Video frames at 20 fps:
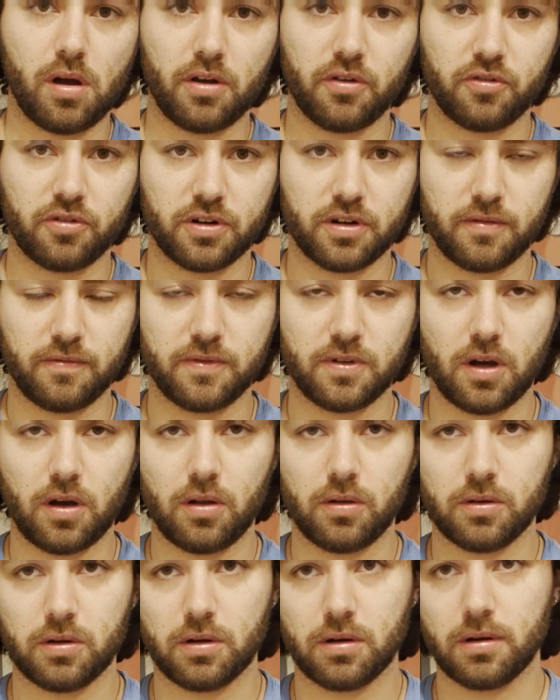
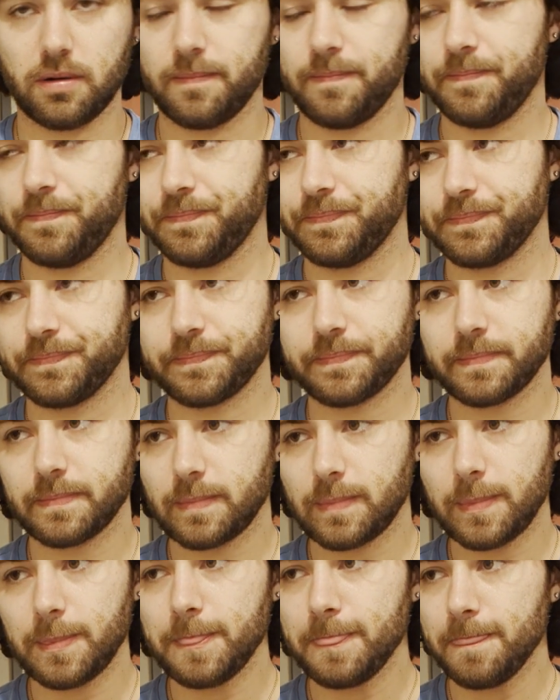$100,
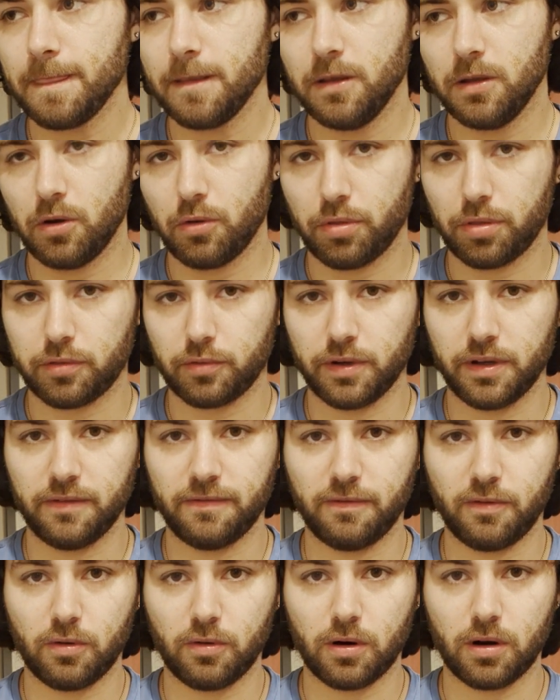you know,
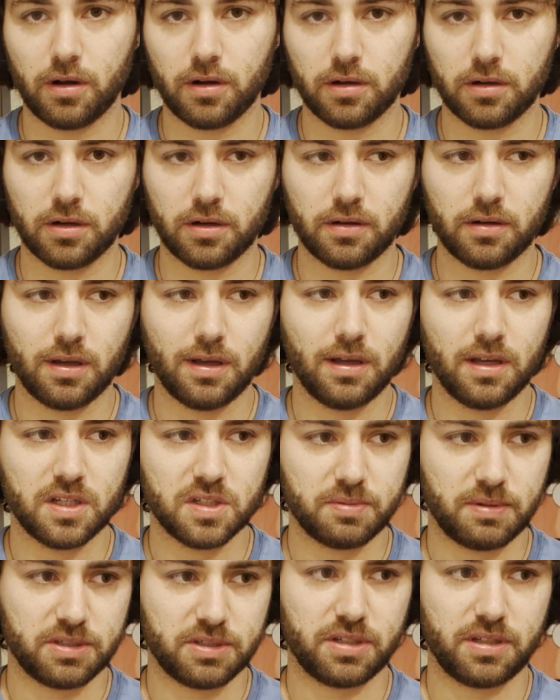$300-400,
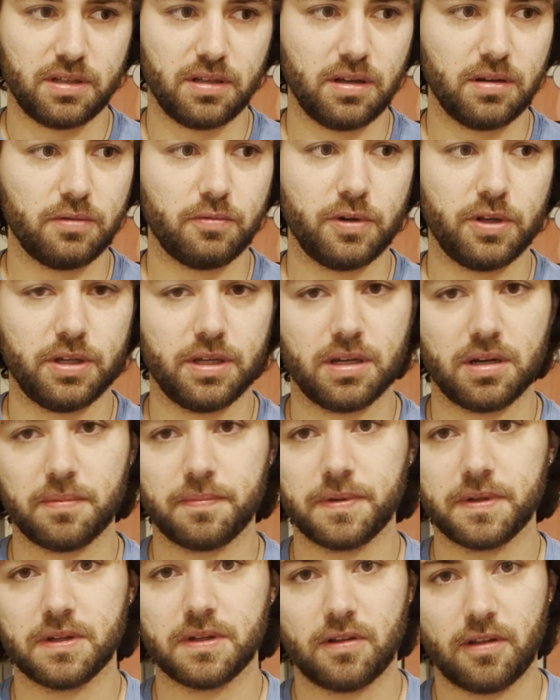especially when you get
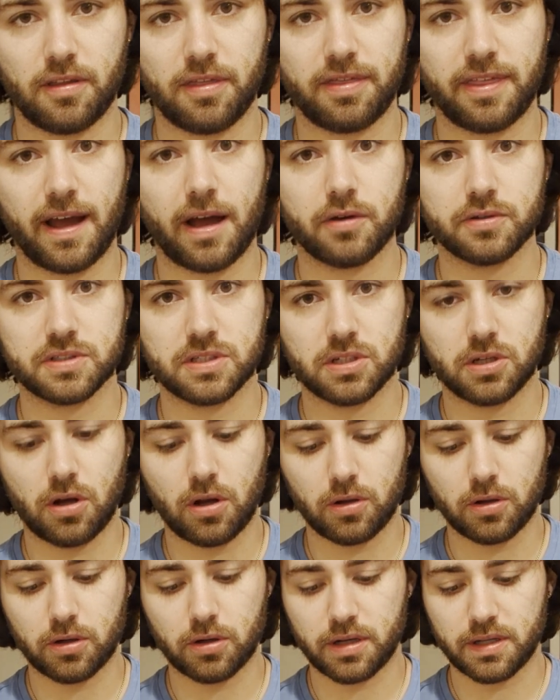up into the
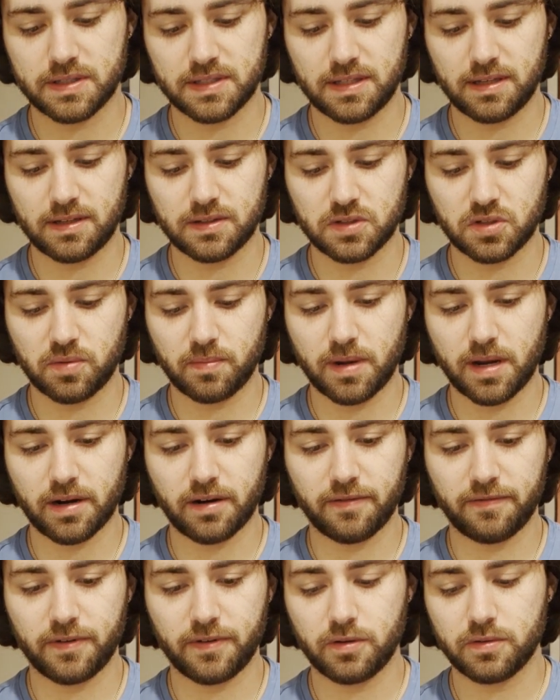$1,000 condenser
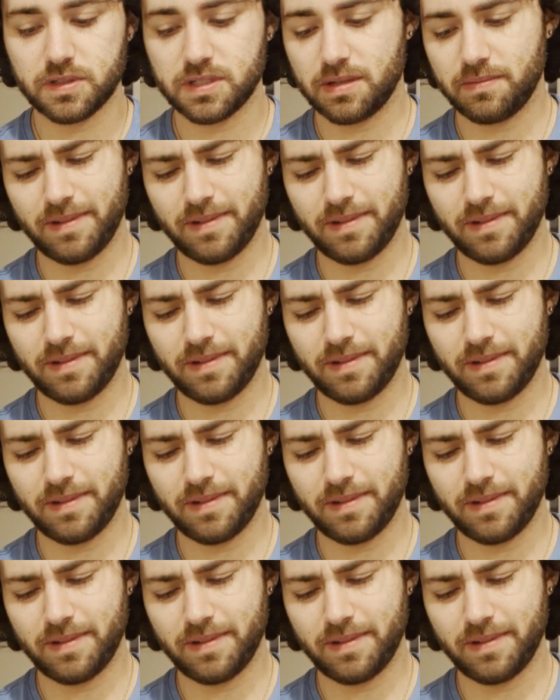microphones.